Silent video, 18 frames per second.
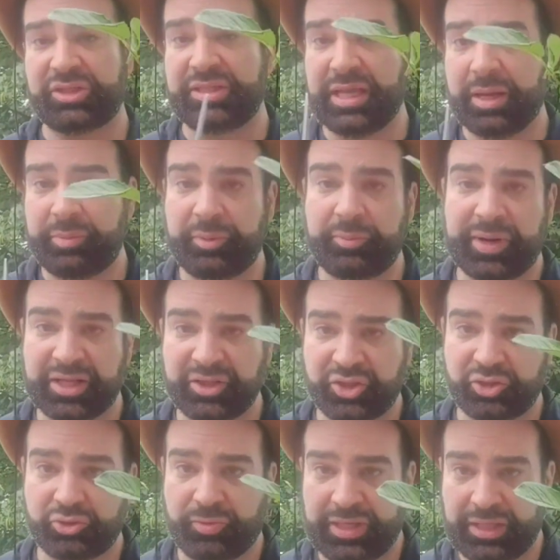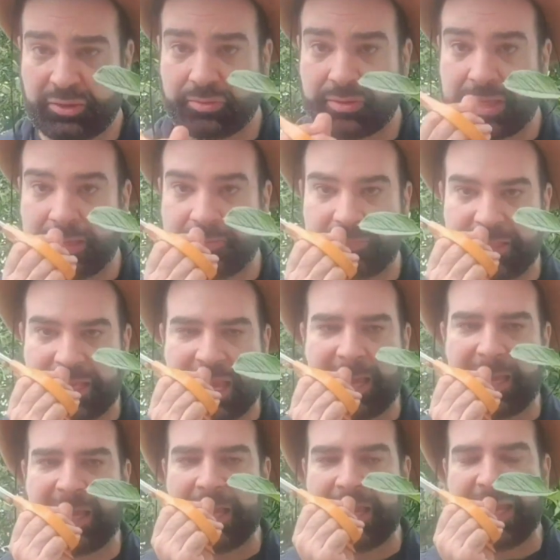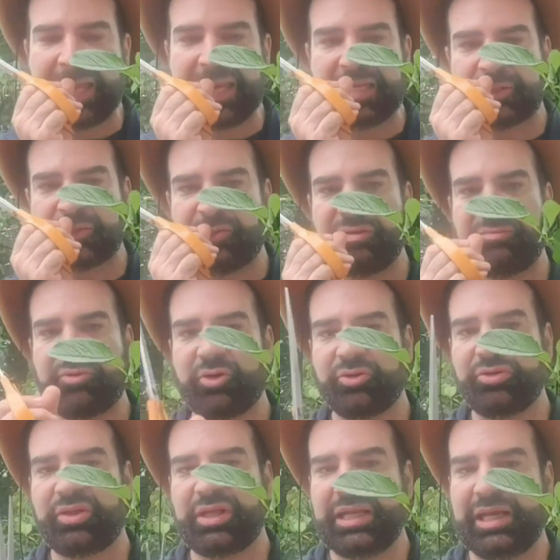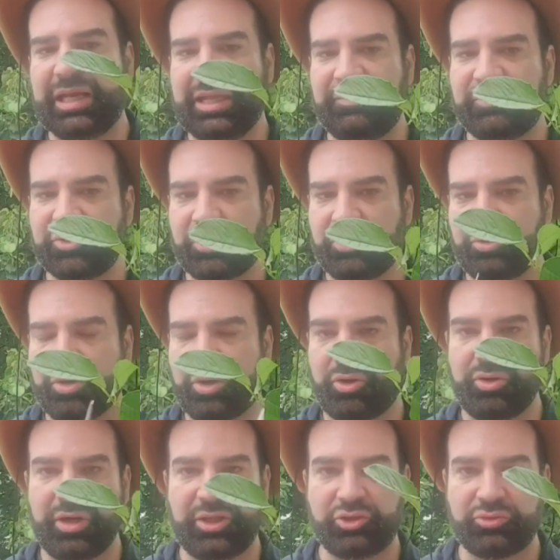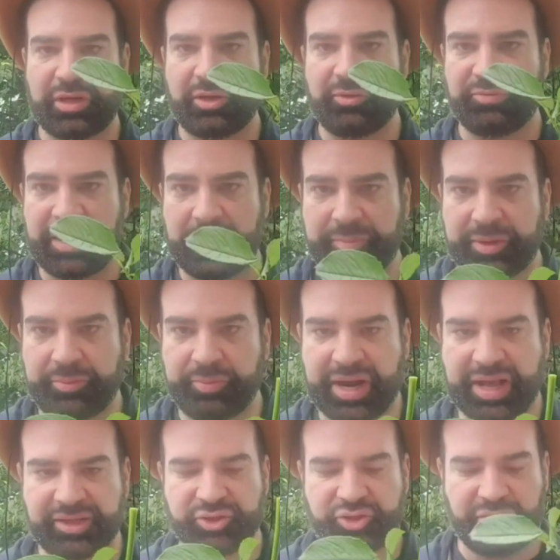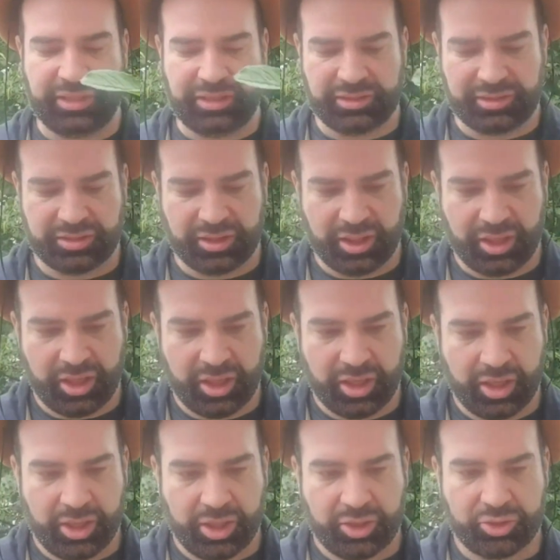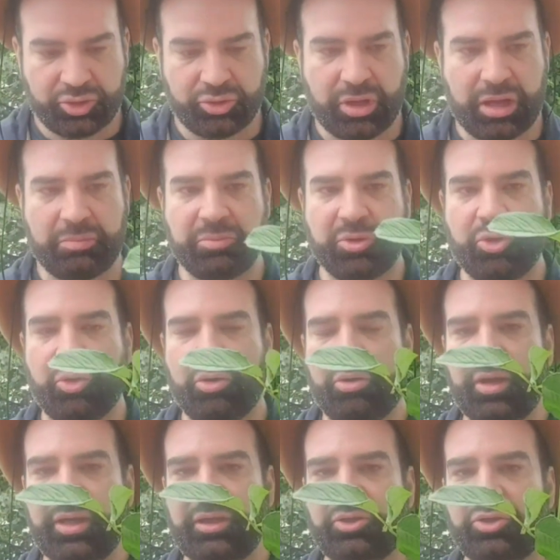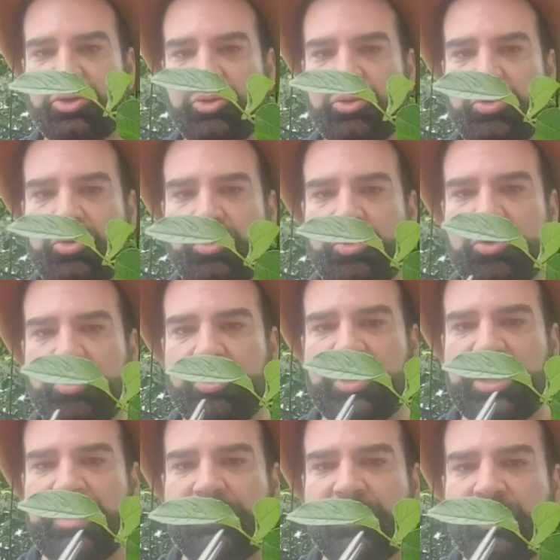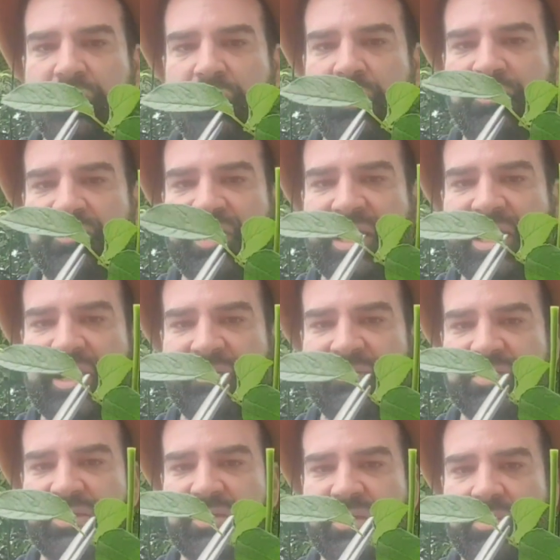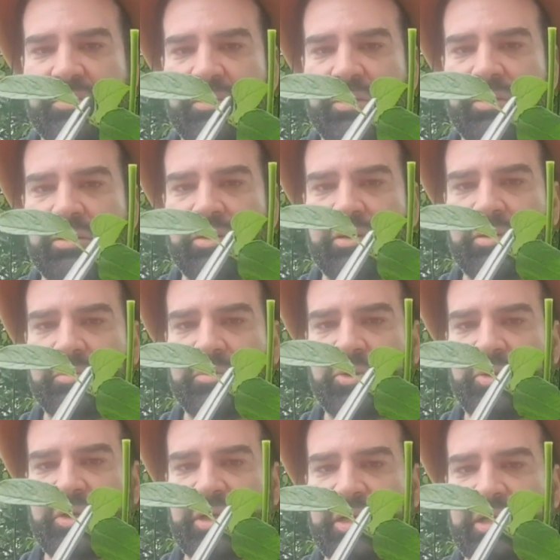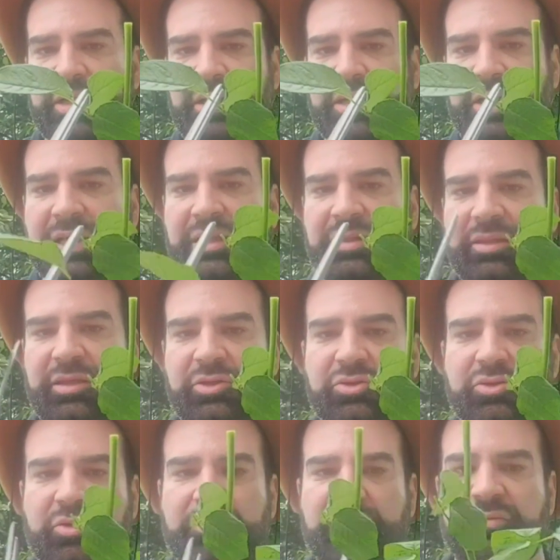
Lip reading: The upper branches we need to keep here. So we've got 3 leaves on each one of the upper branches. So I'm going to keep 2 of the leaves. I'm going to cut this off.